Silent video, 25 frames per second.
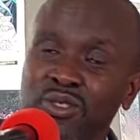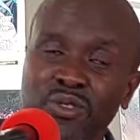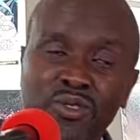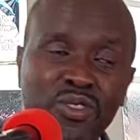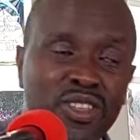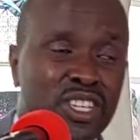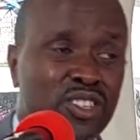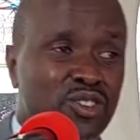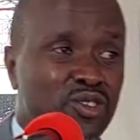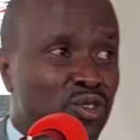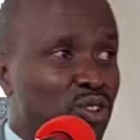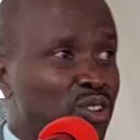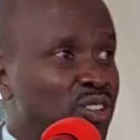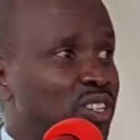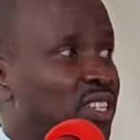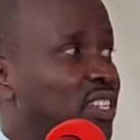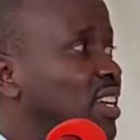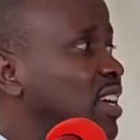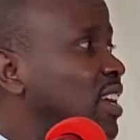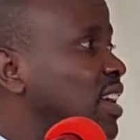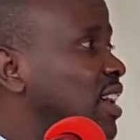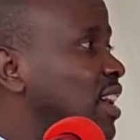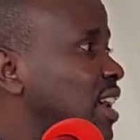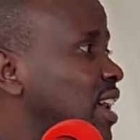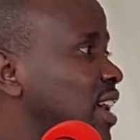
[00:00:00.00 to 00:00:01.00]
through this road,
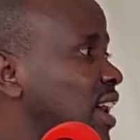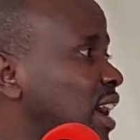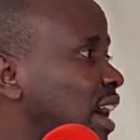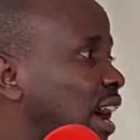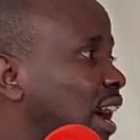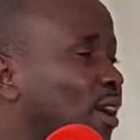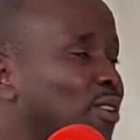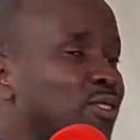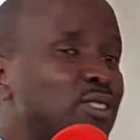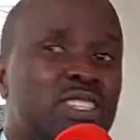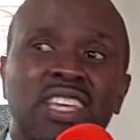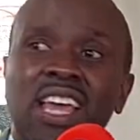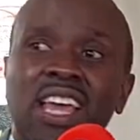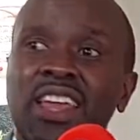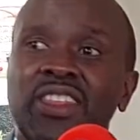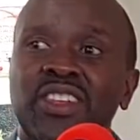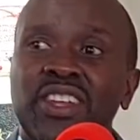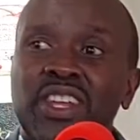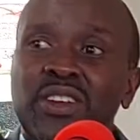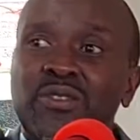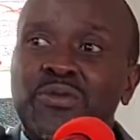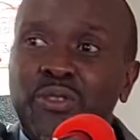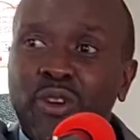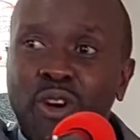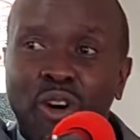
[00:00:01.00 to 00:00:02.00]
I'll see a
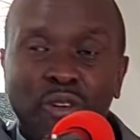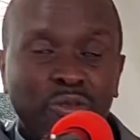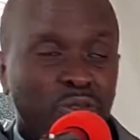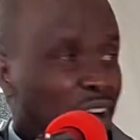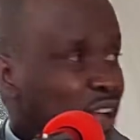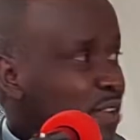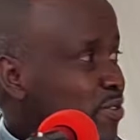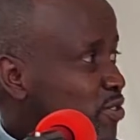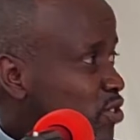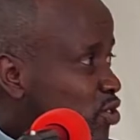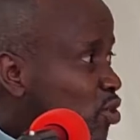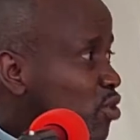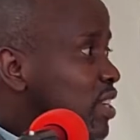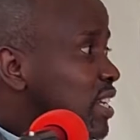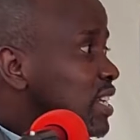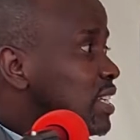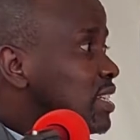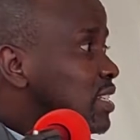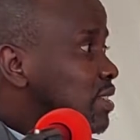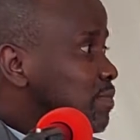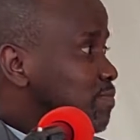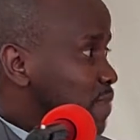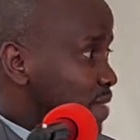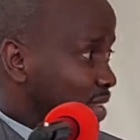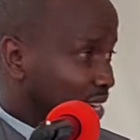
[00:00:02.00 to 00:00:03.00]

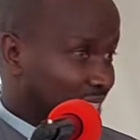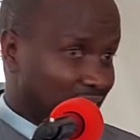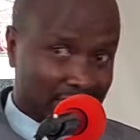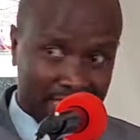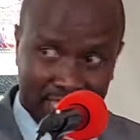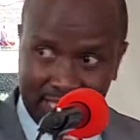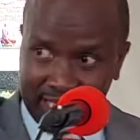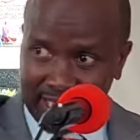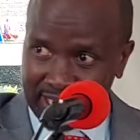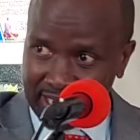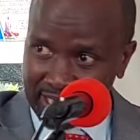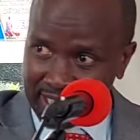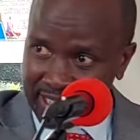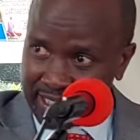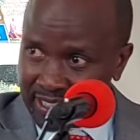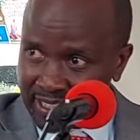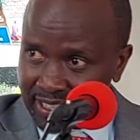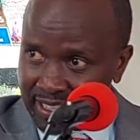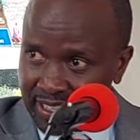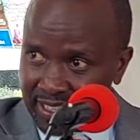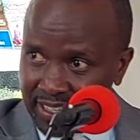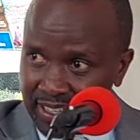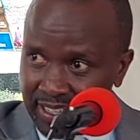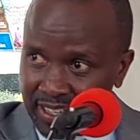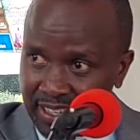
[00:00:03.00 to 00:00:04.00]
3-4-5-storied building.
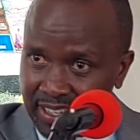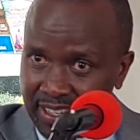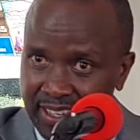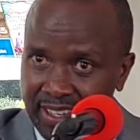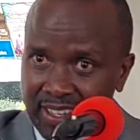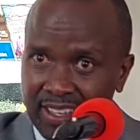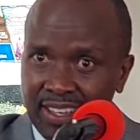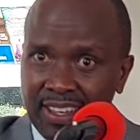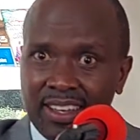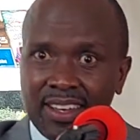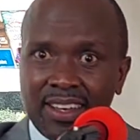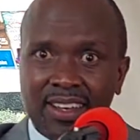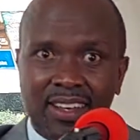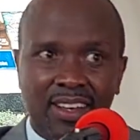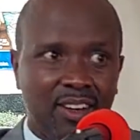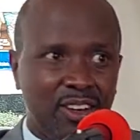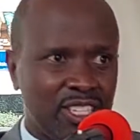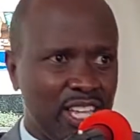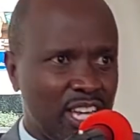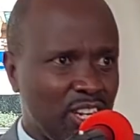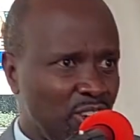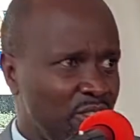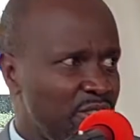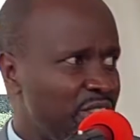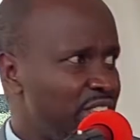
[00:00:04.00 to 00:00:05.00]

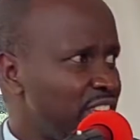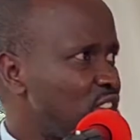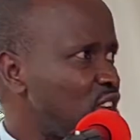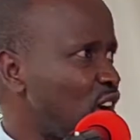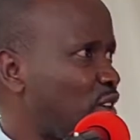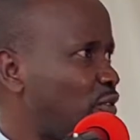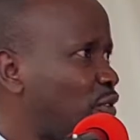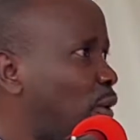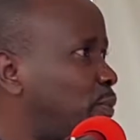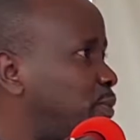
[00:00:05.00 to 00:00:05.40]
Because I don't think you have